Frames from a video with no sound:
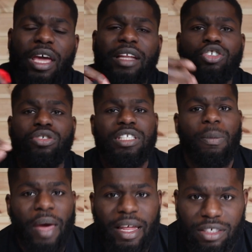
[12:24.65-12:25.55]
It just
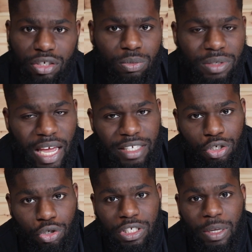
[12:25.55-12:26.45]
depends. Sometimes it
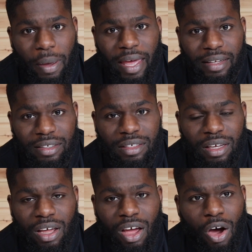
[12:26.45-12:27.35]
just depends
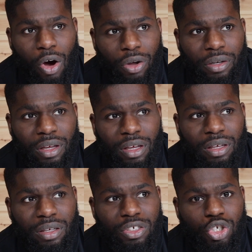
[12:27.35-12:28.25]
on
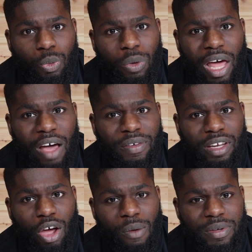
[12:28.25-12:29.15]
someone having
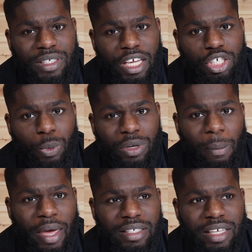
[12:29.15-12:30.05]
the conversation with their
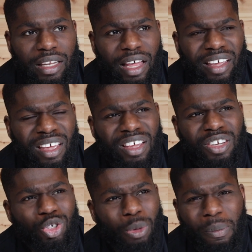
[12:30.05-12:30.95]
mate saying like,
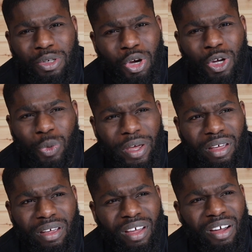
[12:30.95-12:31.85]
do you remember George Weah?